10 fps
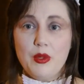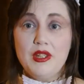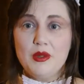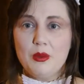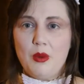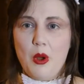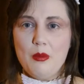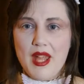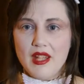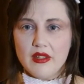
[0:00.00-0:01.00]
Winter
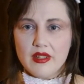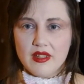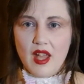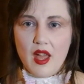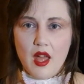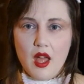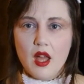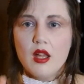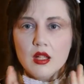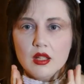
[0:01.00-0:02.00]
Romance
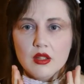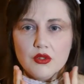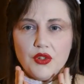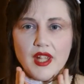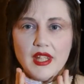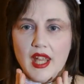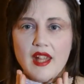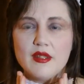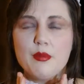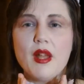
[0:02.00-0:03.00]
finally
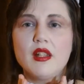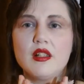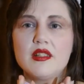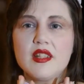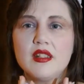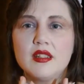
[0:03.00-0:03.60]
adds butlers.